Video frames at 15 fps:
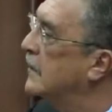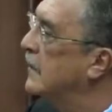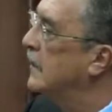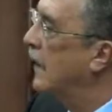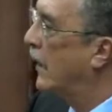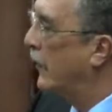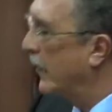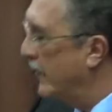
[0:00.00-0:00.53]

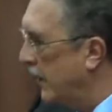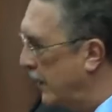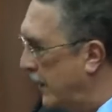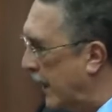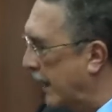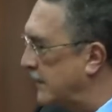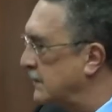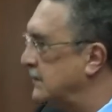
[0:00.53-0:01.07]
around the
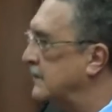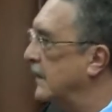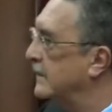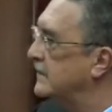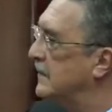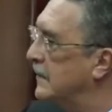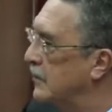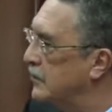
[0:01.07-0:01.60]
necks of
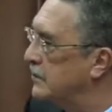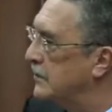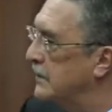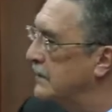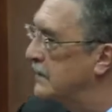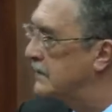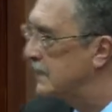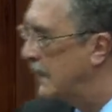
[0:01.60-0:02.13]
St. Lucians.
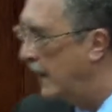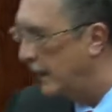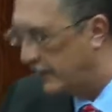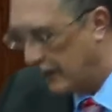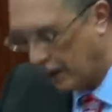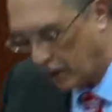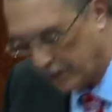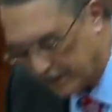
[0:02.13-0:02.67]
I
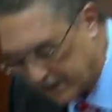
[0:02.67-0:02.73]
thank you, Mr.